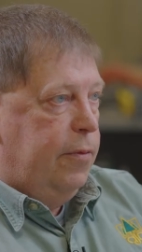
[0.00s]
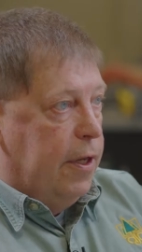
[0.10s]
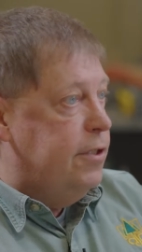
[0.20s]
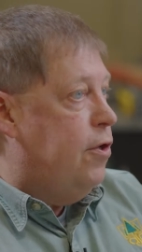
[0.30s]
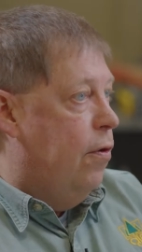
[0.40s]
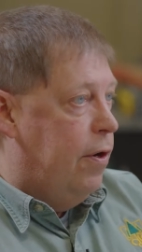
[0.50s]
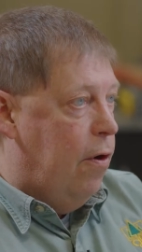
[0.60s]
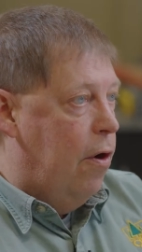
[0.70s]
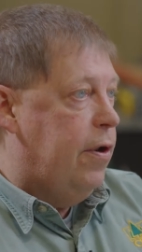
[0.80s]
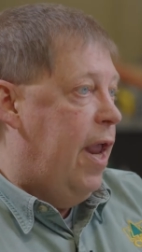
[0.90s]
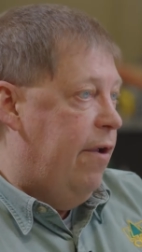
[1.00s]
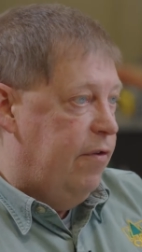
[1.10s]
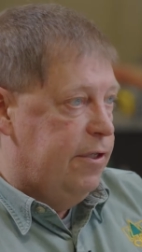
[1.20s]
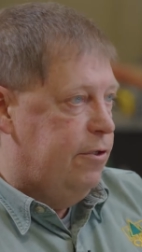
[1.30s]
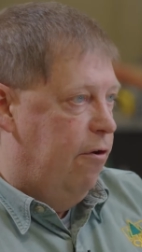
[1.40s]
things going wrong and
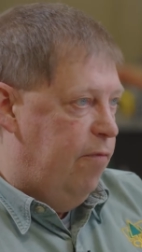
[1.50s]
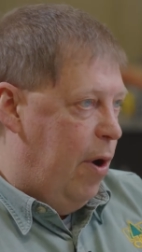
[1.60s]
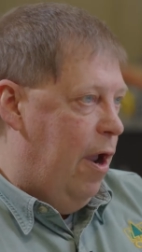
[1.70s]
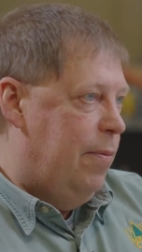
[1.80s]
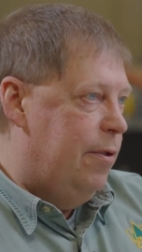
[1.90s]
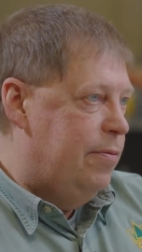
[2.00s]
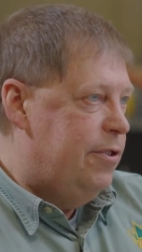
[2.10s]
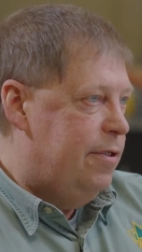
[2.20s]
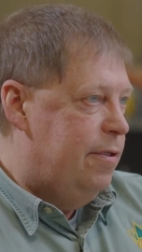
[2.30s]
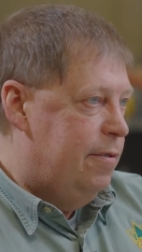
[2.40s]
having to solve problems,